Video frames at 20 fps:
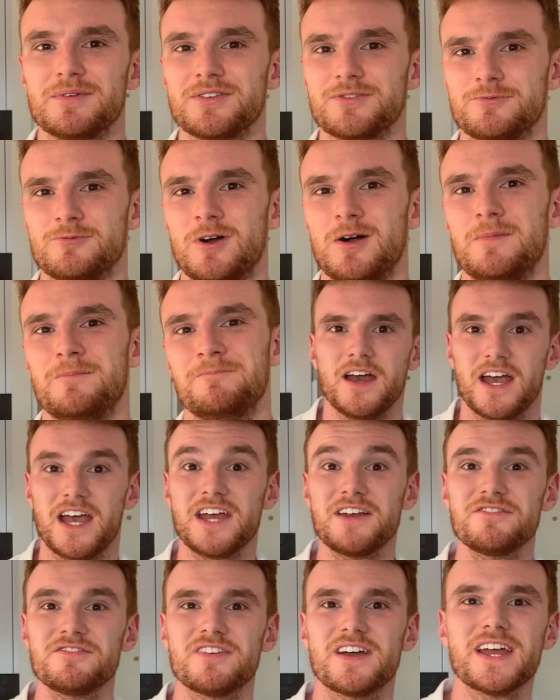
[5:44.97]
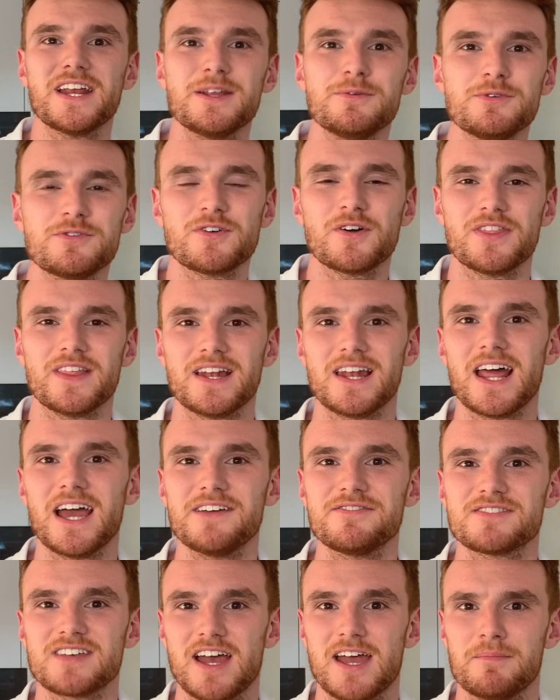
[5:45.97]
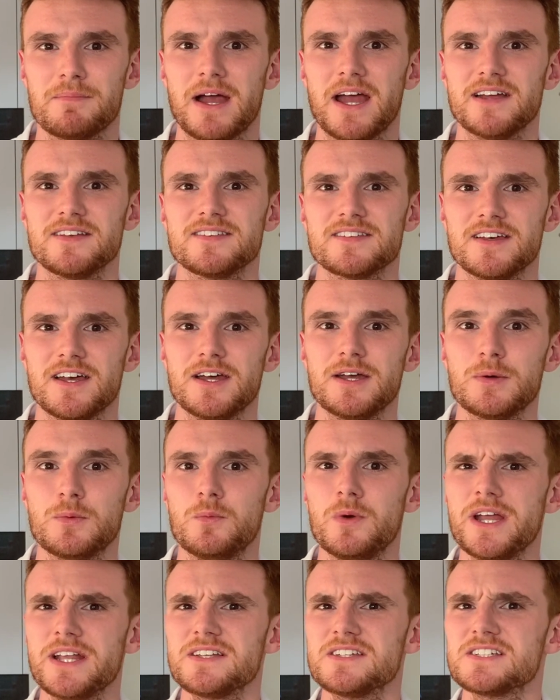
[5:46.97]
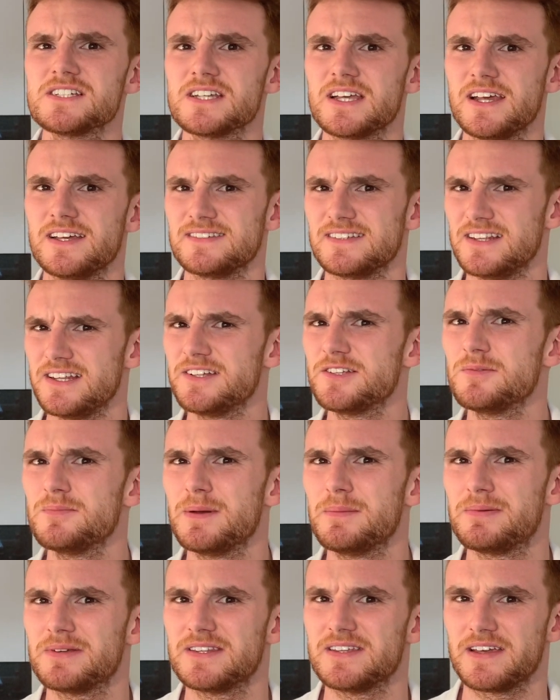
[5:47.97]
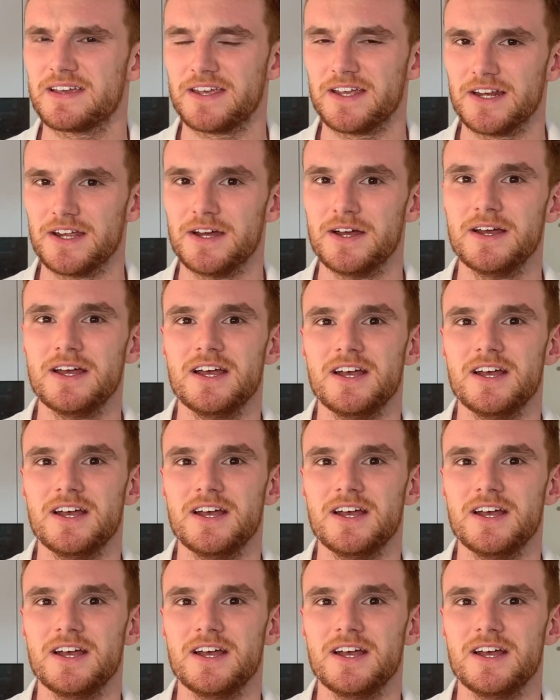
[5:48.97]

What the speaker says: as well. And finally, we've got the lifetime ISA, which is a little bit particular.